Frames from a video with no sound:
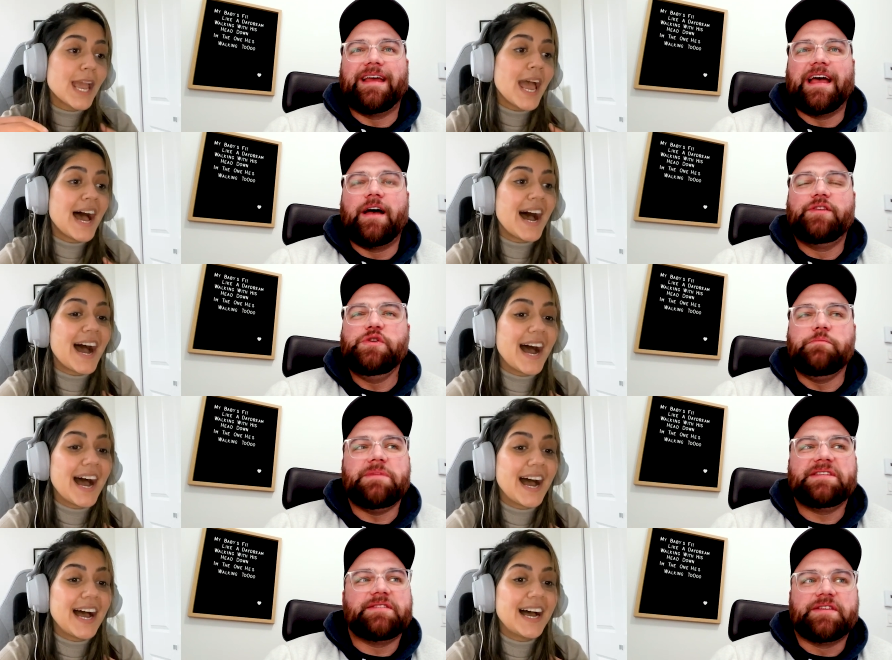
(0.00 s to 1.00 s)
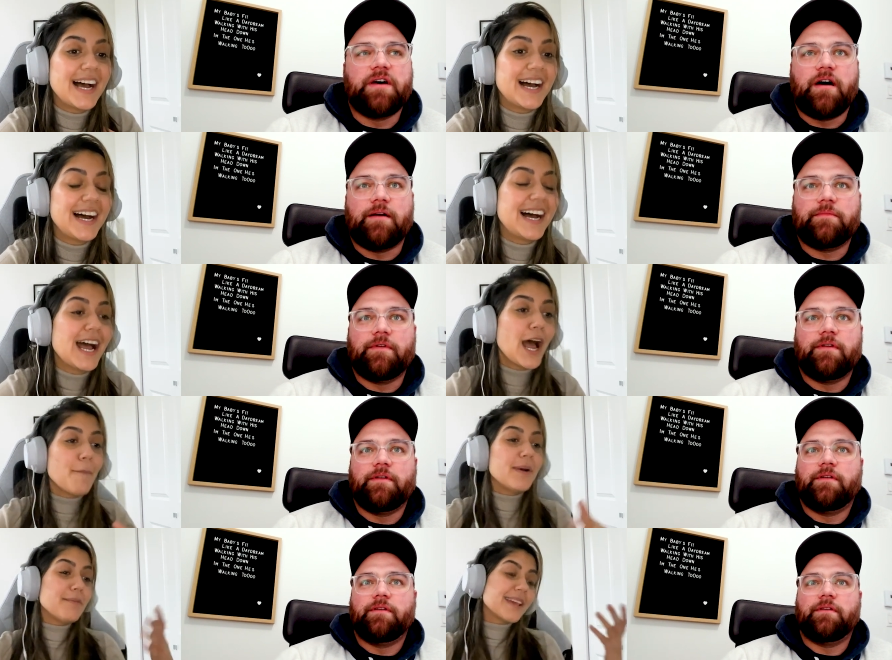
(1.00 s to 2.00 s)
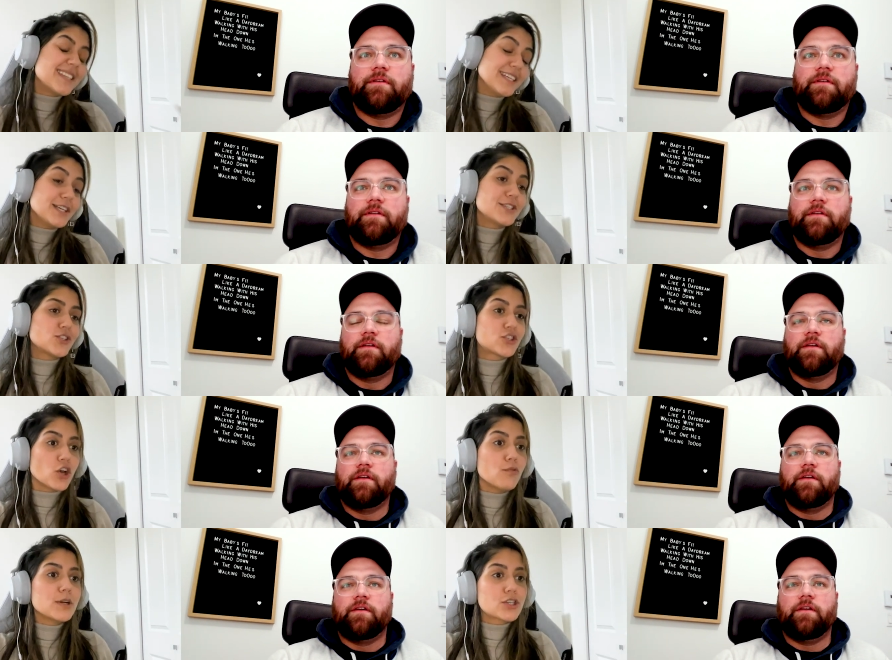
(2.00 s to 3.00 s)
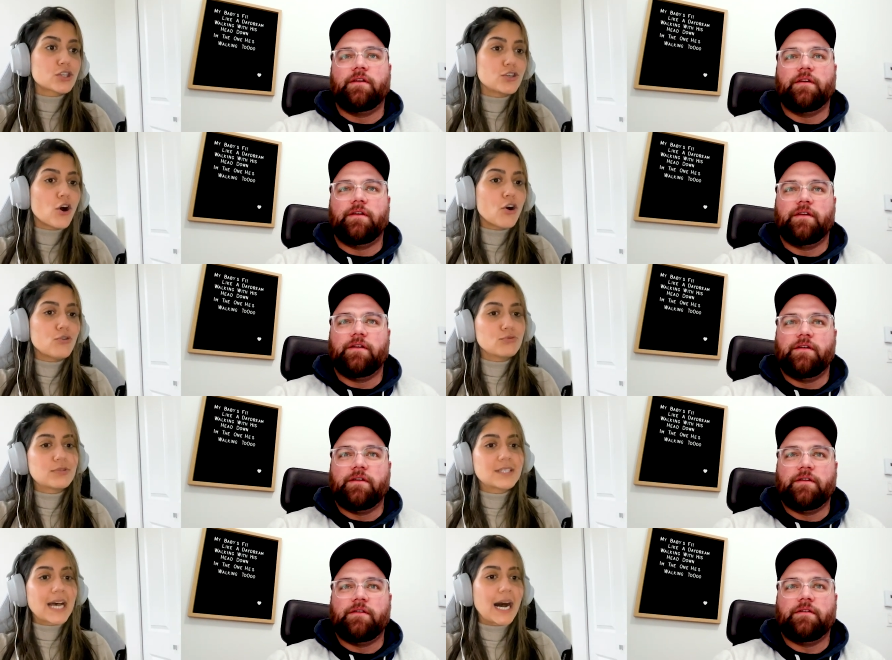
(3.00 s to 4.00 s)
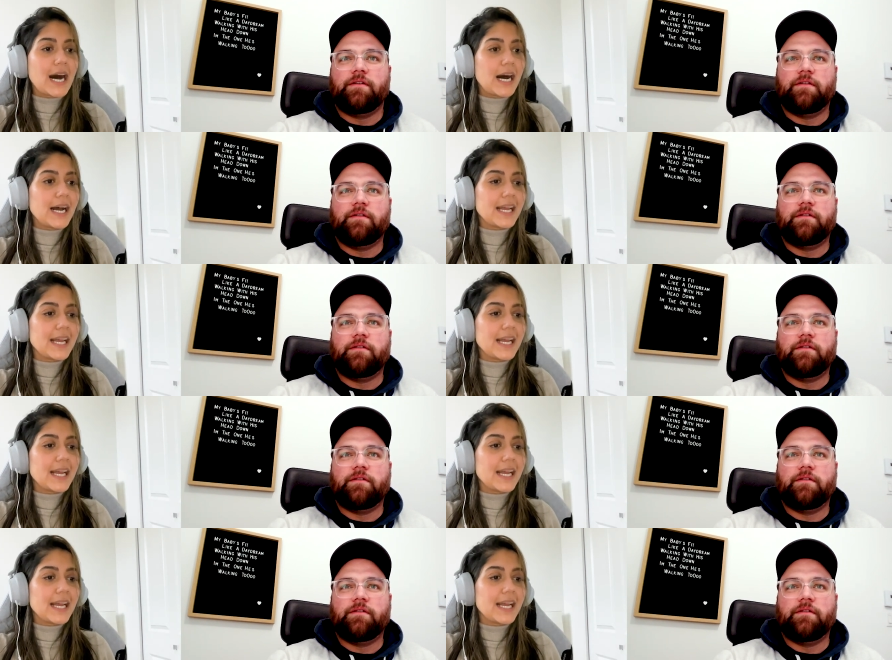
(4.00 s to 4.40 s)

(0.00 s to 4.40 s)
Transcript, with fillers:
Speaker 1: How do you miss the top?
Speaker 2: But I'm guessing because there's so much snow uh,